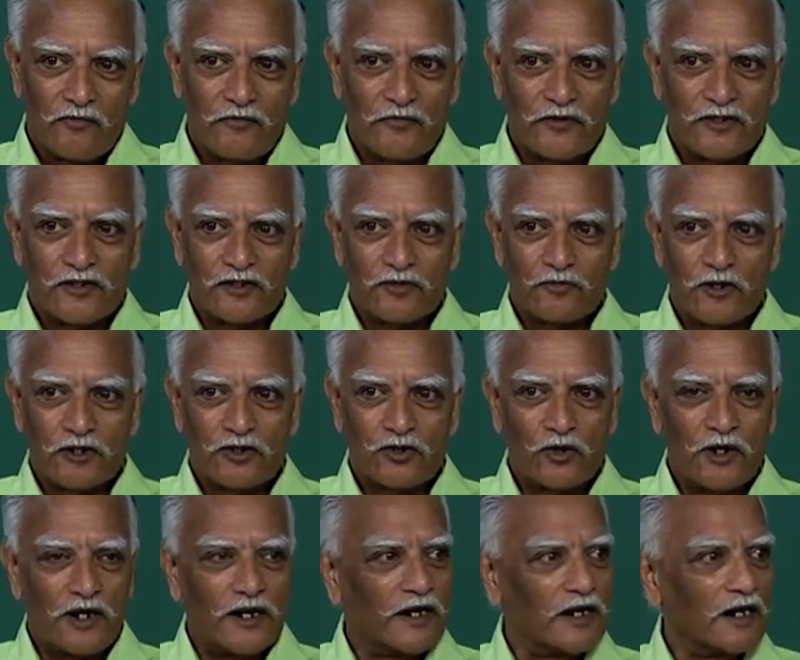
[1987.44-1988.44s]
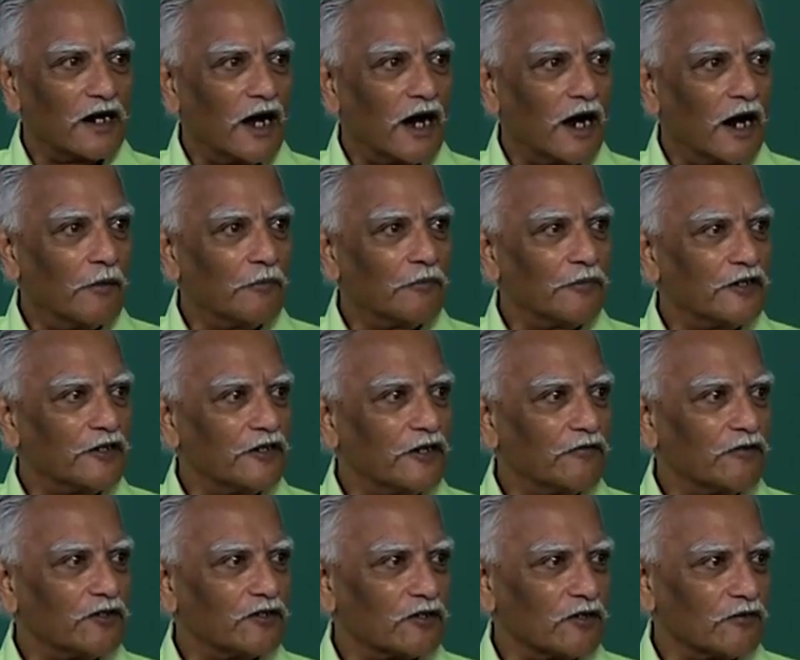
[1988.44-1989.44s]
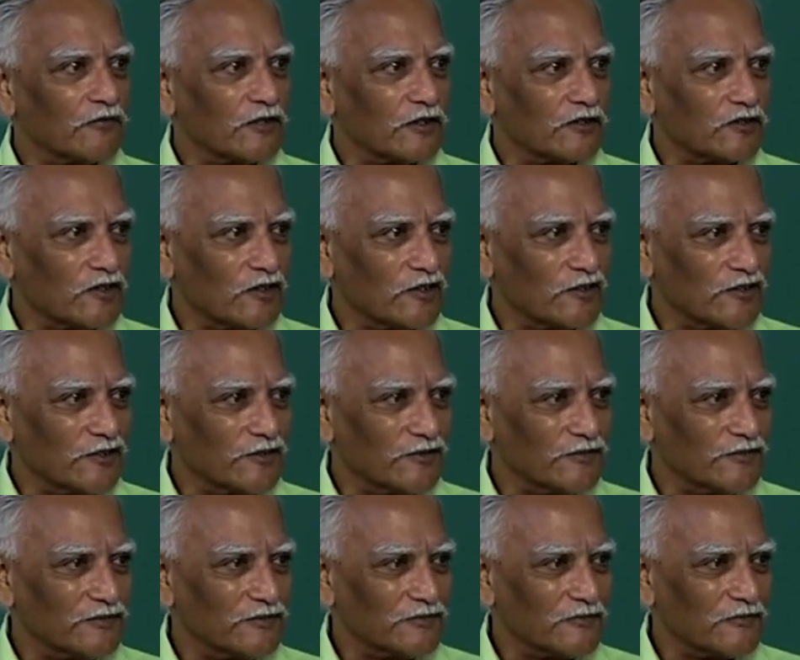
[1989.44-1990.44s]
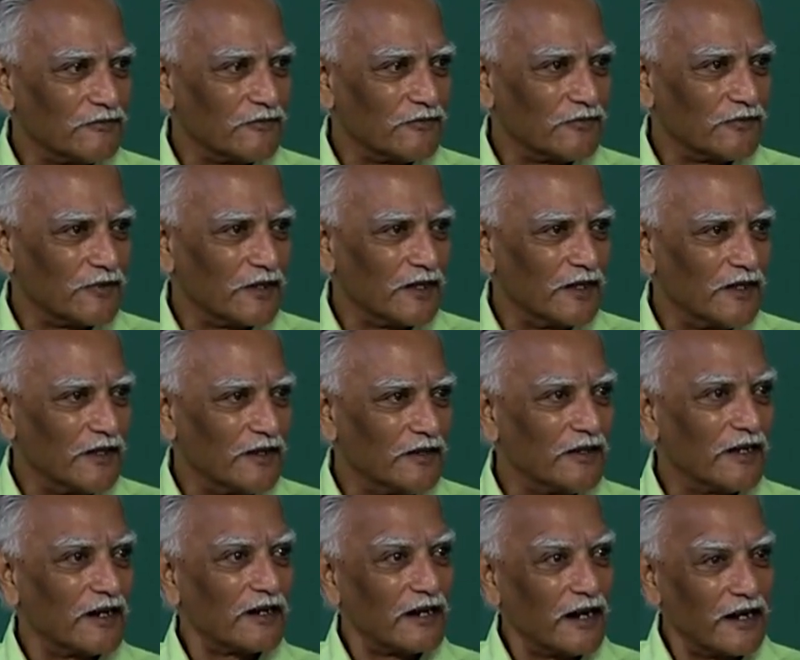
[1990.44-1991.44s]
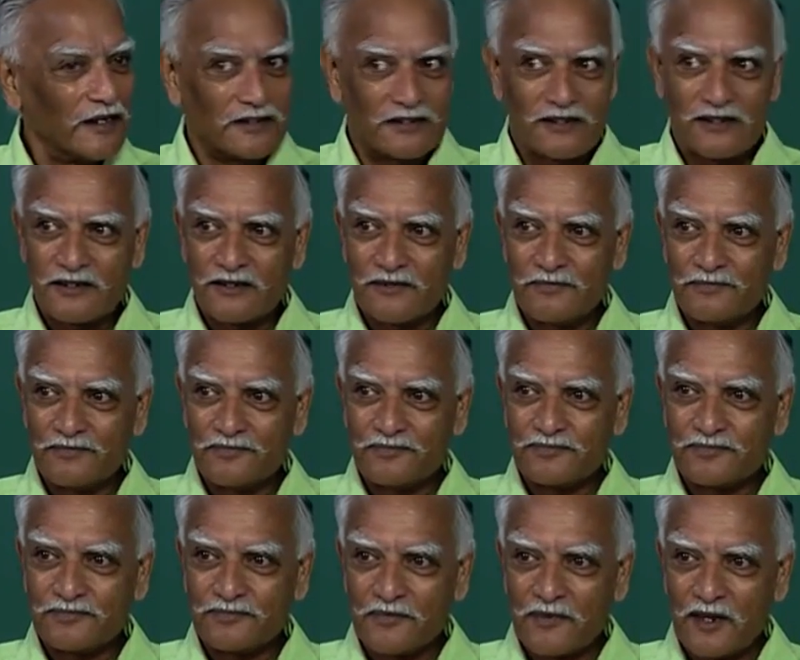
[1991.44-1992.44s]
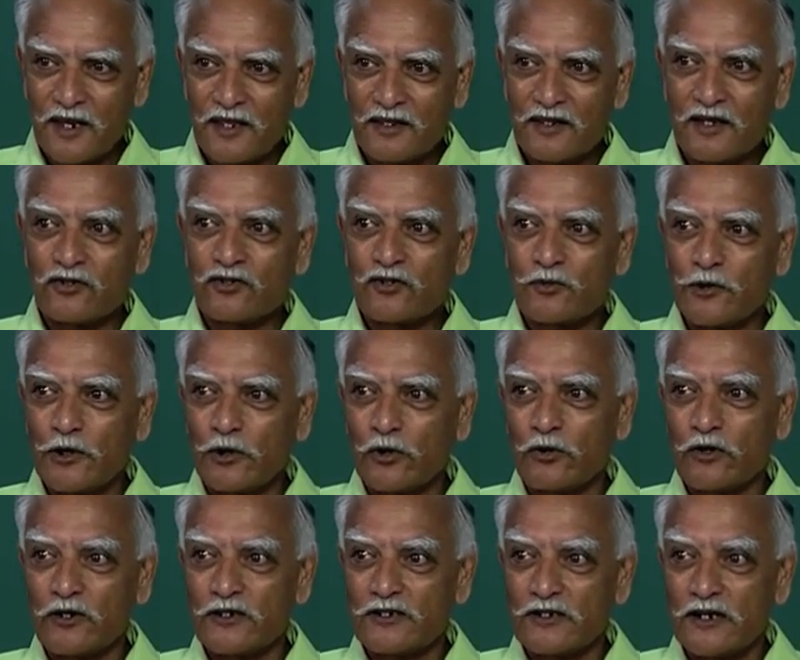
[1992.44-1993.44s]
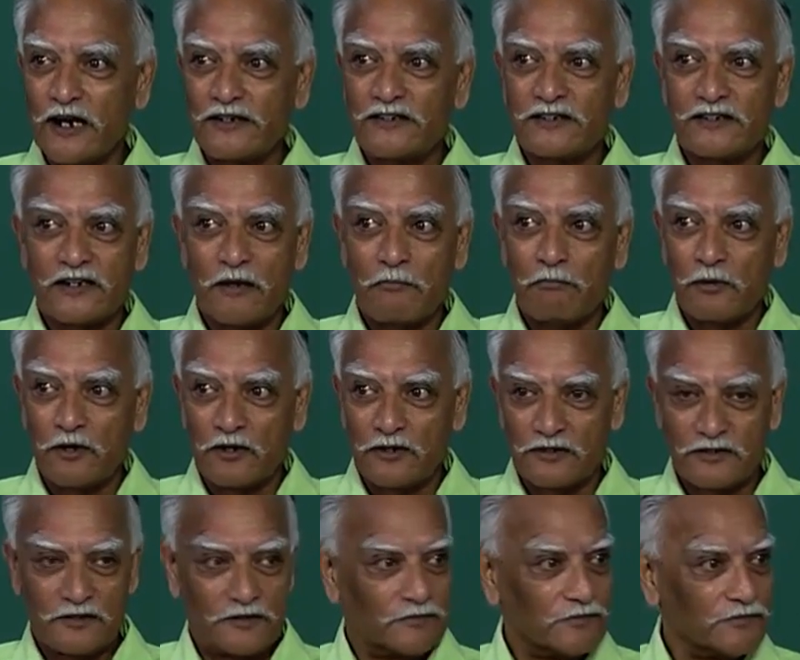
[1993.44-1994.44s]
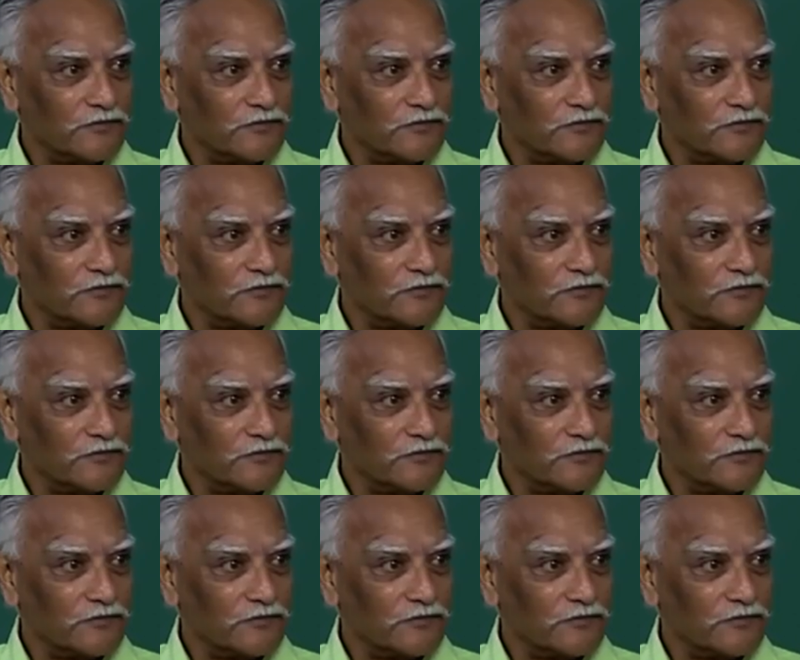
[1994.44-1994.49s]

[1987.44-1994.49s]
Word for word: which is virtually an armed division of the church. They are knights. They used to be known as Knights Templars.